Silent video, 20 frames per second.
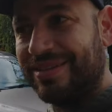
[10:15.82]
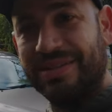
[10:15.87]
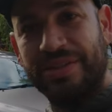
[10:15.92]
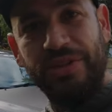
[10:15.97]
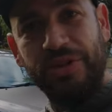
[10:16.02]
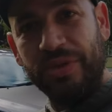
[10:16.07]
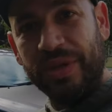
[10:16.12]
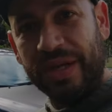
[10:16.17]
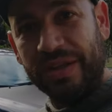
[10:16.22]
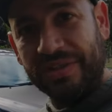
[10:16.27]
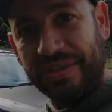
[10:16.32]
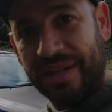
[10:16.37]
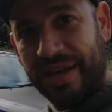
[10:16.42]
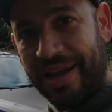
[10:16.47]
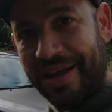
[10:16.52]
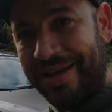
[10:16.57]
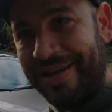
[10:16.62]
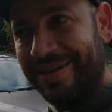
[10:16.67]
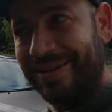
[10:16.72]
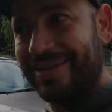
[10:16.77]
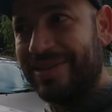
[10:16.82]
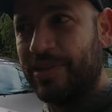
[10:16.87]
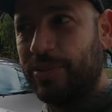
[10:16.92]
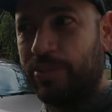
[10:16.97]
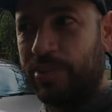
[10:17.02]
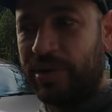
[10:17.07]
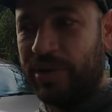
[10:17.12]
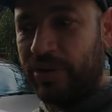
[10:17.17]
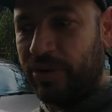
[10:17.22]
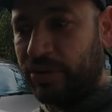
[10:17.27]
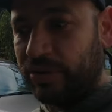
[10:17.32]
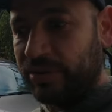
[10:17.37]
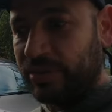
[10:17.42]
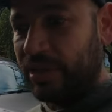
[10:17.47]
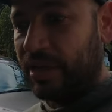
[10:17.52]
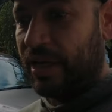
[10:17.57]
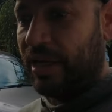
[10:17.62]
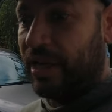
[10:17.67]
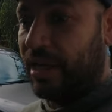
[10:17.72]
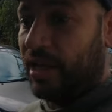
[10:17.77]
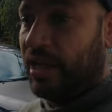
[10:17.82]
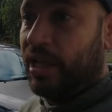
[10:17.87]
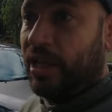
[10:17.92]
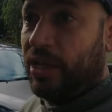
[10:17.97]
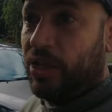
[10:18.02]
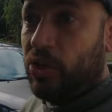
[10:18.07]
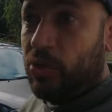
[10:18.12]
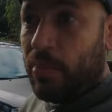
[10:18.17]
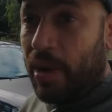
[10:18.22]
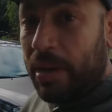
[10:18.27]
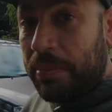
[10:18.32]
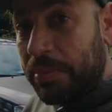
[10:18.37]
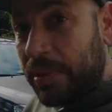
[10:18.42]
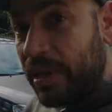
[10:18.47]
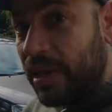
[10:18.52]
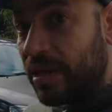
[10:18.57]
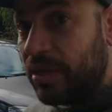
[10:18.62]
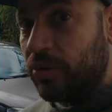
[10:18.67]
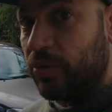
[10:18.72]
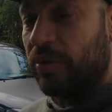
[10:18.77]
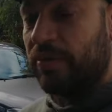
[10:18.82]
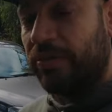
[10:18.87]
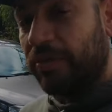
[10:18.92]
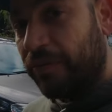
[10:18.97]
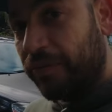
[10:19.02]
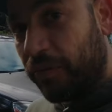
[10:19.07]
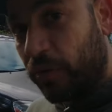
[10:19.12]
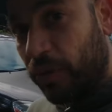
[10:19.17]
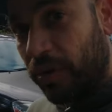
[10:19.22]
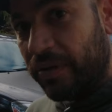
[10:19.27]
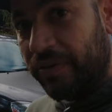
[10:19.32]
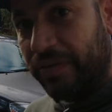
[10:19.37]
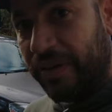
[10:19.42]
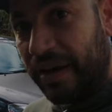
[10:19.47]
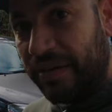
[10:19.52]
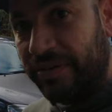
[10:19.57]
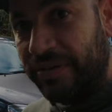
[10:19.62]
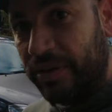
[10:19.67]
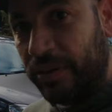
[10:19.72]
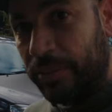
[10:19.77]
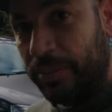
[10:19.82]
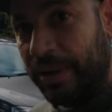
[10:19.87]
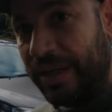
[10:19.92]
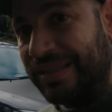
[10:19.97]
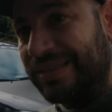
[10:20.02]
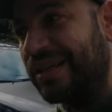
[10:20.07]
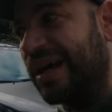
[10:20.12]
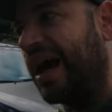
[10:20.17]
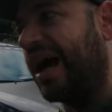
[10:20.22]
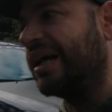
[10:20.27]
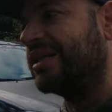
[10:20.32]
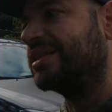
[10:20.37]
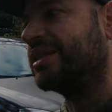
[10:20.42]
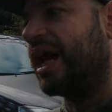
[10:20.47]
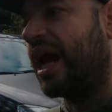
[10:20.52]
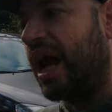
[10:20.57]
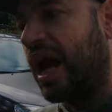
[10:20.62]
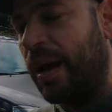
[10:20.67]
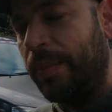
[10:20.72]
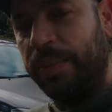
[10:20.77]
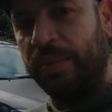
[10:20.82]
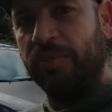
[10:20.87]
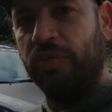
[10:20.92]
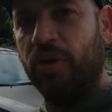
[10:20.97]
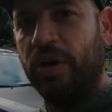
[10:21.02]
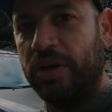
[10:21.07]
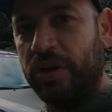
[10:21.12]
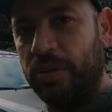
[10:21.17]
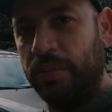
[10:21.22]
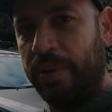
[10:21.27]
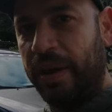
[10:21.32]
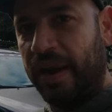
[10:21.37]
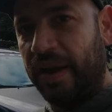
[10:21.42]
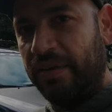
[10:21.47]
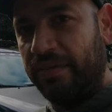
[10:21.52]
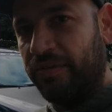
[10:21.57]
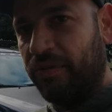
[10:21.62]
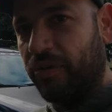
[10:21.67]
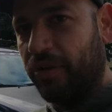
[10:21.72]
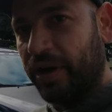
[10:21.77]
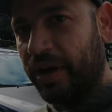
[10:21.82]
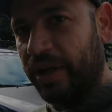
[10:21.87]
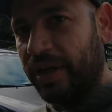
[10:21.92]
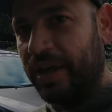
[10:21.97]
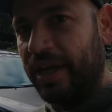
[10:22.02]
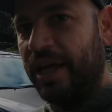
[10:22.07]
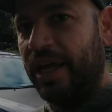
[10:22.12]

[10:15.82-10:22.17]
this is a 2009, it's pretty old, you might be into it for $4,500 on top of what you paid for it.